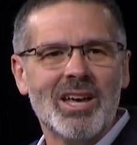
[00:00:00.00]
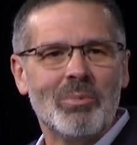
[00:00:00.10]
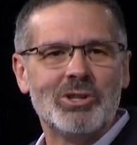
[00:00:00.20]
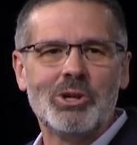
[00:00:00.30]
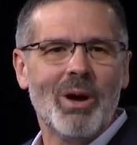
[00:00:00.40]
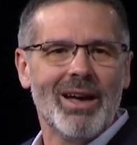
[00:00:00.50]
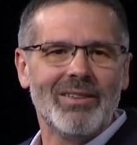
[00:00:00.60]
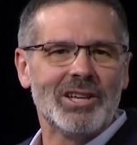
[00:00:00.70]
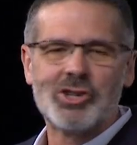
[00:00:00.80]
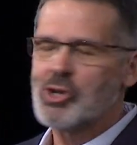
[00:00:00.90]
But you
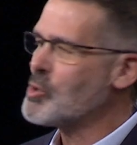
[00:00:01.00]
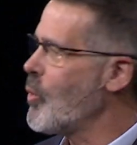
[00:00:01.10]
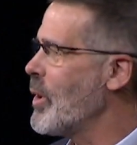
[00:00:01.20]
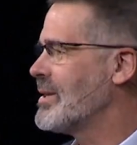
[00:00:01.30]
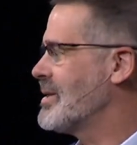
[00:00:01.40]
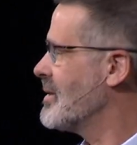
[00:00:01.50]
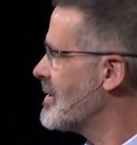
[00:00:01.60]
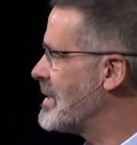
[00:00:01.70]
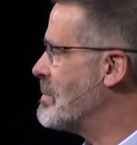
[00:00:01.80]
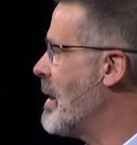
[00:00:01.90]
have a
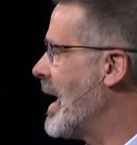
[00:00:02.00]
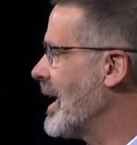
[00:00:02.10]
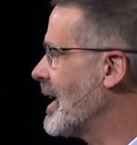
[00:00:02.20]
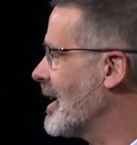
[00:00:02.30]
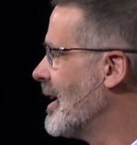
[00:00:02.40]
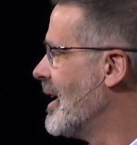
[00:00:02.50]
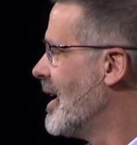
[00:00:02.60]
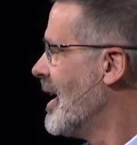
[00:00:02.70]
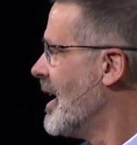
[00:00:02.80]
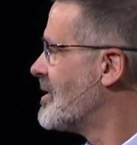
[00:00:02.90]
choice to make.
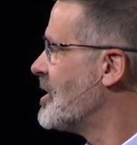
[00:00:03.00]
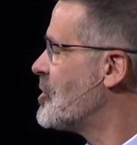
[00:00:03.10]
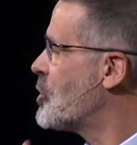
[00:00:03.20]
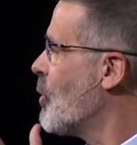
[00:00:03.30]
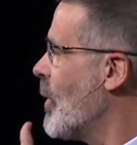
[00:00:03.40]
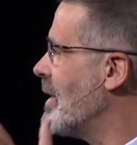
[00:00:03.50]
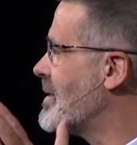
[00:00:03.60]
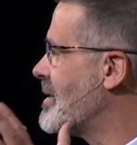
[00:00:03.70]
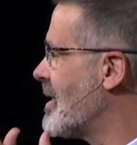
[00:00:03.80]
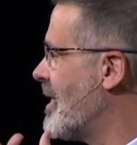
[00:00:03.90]
It's the
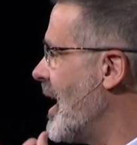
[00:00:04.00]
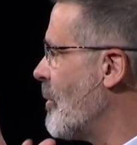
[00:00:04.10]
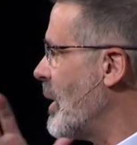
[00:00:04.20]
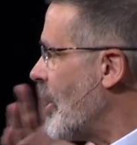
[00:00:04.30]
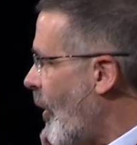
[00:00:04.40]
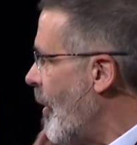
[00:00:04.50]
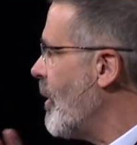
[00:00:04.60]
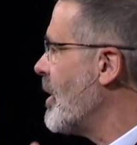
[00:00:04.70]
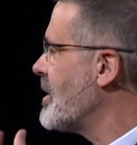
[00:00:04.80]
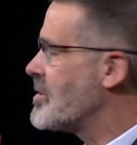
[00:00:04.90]
choice that we
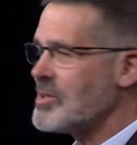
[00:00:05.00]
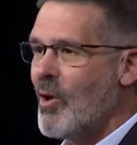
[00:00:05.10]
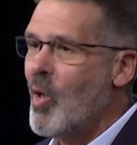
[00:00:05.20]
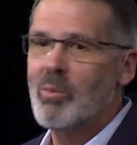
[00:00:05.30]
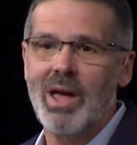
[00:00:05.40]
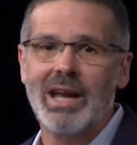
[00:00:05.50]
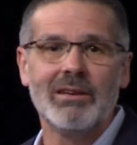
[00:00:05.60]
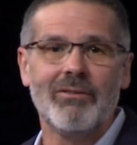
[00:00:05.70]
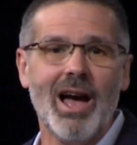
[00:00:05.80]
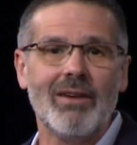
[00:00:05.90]
heard in Psalm
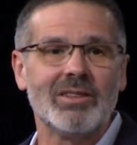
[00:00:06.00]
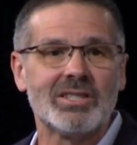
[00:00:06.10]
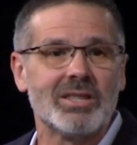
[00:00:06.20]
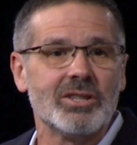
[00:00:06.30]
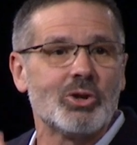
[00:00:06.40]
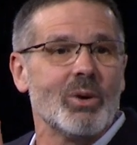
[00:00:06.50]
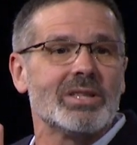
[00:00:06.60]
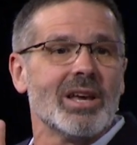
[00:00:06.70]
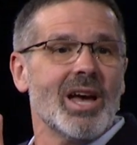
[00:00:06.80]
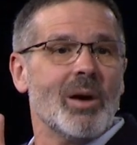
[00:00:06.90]
95. It's the
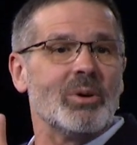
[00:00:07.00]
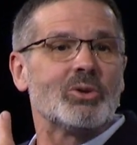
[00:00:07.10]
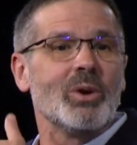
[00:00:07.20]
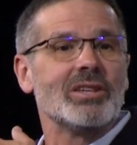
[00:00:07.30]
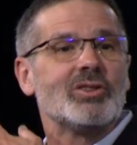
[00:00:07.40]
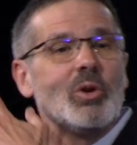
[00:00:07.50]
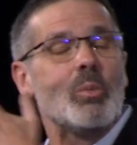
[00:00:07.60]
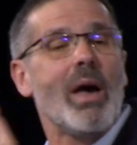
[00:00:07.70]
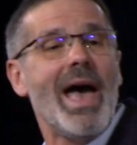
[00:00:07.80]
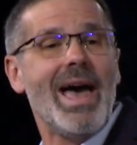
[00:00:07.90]
choice between two
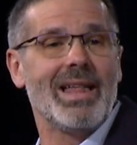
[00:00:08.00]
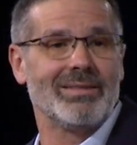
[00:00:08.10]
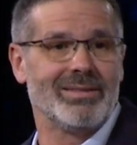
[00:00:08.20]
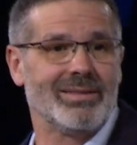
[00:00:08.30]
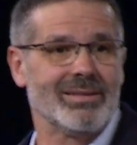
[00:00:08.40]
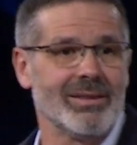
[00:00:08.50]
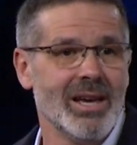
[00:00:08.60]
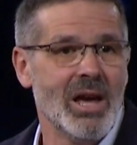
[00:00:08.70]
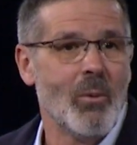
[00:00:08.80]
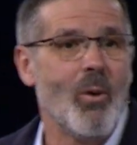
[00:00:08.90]
paths.
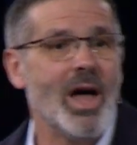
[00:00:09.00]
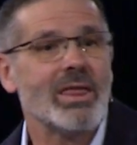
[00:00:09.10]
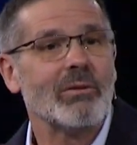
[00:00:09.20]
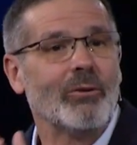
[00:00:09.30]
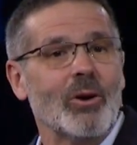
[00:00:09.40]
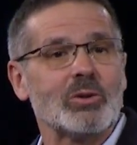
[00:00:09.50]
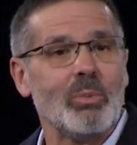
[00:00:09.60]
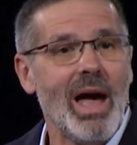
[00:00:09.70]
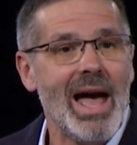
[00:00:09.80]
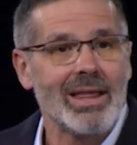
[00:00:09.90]
One, the first
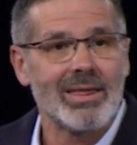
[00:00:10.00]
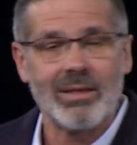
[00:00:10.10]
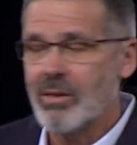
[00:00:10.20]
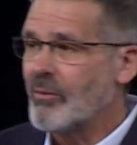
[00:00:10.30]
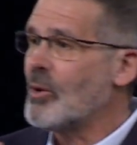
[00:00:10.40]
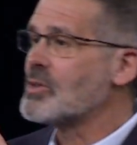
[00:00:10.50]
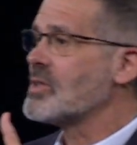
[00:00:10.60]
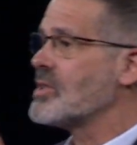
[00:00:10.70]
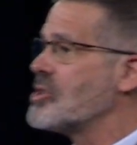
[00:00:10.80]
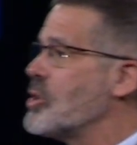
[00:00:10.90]
path, the, the
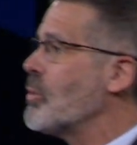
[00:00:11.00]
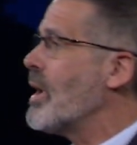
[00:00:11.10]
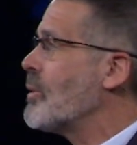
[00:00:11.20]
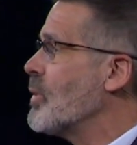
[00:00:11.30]
verses that you read